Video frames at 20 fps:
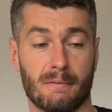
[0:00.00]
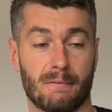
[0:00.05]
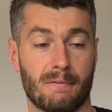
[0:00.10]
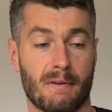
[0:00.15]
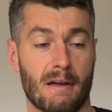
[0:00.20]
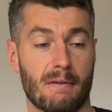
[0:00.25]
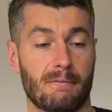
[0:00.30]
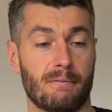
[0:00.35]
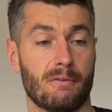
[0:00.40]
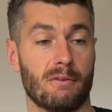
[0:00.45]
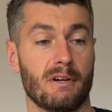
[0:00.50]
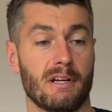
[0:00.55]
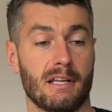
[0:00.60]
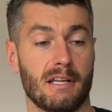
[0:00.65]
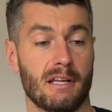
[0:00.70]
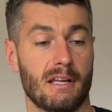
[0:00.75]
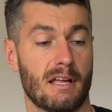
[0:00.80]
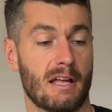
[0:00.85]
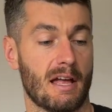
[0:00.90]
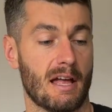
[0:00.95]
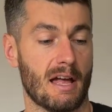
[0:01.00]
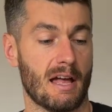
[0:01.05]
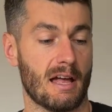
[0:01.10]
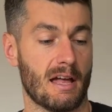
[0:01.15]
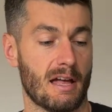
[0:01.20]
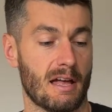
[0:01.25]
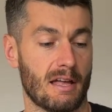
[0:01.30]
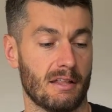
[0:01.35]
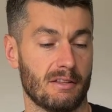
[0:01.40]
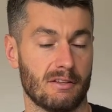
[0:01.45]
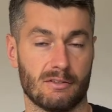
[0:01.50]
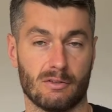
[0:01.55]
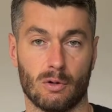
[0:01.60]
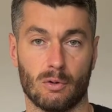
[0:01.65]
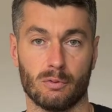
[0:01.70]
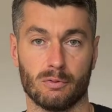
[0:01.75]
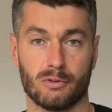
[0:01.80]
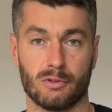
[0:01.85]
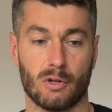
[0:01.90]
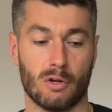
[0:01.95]
fat-free. There's
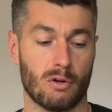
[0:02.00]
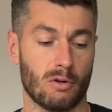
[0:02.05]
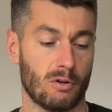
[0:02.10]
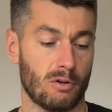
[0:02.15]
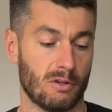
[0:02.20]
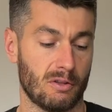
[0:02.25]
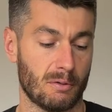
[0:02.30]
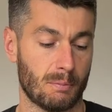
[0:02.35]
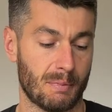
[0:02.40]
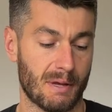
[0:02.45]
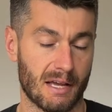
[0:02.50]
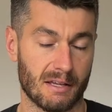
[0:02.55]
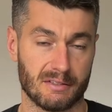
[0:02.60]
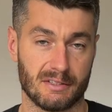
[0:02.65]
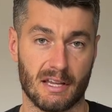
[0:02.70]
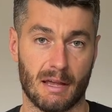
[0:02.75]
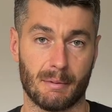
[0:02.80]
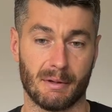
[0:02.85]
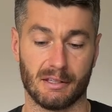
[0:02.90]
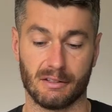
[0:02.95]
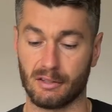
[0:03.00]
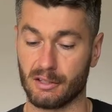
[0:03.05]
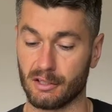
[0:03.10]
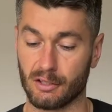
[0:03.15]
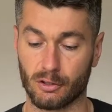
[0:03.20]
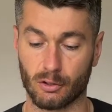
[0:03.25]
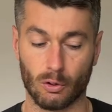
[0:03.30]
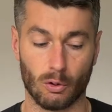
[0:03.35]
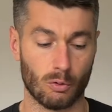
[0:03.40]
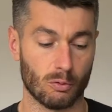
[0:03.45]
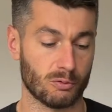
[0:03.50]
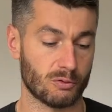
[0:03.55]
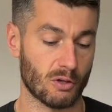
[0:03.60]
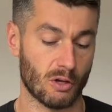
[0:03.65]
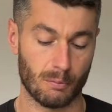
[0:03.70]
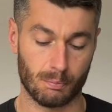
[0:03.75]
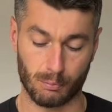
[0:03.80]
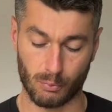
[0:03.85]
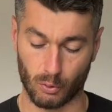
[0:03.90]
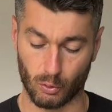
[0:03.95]
also the balsamic that you could also
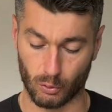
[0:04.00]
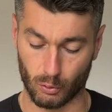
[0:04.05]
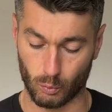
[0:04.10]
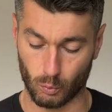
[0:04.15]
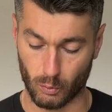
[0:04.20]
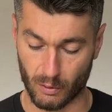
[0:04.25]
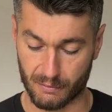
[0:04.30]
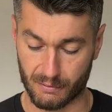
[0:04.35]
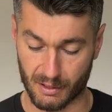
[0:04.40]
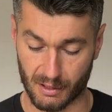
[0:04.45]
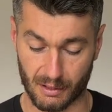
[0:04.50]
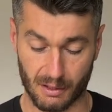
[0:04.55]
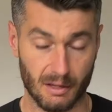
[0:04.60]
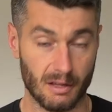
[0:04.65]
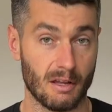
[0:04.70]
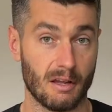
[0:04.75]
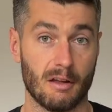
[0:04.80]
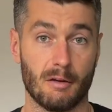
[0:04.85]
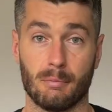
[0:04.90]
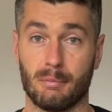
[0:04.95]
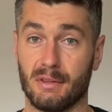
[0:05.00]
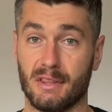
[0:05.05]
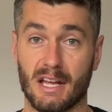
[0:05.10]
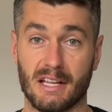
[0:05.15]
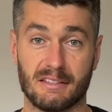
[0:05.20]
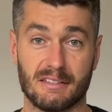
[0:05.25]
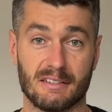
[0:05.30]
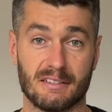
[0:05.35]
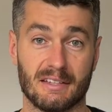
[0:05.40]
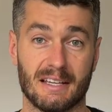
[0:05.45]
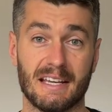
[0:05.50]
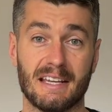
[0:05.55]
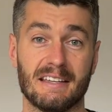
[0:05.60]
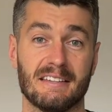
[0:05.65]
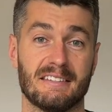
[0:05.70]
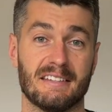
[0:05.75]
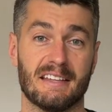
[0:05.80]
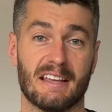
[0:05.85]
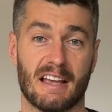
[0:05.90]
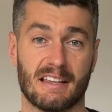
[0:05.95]
put with it. But that's as
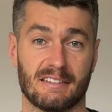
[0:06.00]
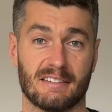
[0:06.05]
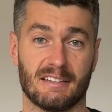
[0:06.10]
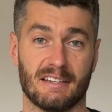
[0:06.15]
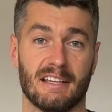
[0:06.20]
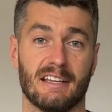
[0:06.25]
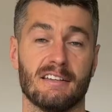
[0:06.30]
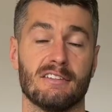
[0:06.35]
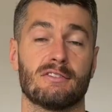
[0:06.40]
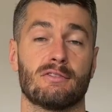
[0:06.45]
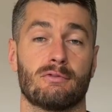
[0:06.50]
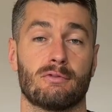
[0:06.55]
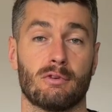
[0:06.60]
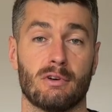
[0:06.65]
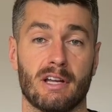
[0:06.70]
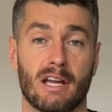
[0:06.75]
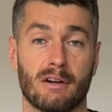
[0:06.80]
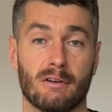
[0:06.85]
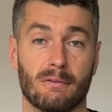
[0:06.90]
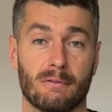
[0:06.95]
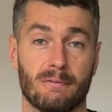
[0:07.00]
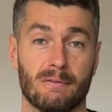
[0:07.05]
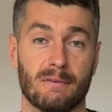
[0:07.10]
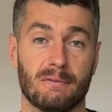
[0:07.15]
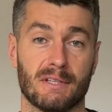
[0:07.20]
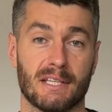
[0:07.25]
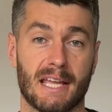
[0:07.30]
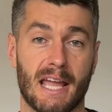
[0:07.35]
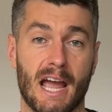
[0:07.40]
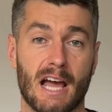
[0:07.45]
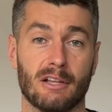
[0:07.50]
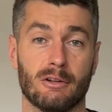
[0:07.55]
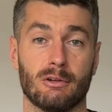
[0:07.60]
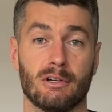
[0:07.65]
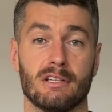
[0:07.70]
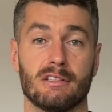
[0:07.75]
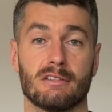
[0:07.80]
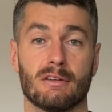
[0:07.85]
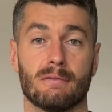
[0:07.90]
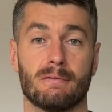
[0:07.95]
easy as it is. 350
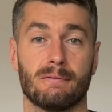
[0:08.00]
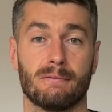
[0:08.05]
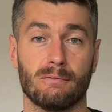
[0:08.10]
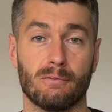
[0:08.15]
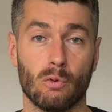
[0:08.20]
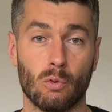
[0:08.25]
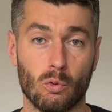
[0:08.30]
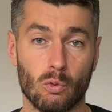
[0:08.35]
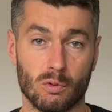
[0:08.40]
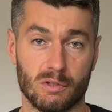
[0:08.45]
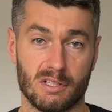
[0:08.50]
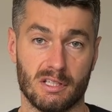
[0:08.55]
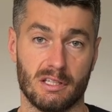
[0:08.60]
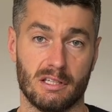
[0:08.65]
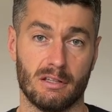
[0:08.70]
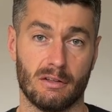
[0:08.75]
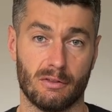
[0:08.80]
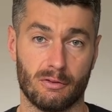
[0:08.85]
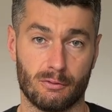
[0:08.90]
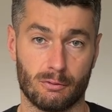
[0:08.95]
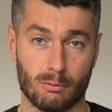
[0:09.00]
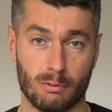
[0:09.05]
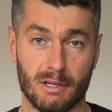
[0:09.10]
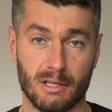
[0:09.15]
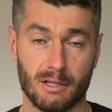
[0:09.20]
calories, 43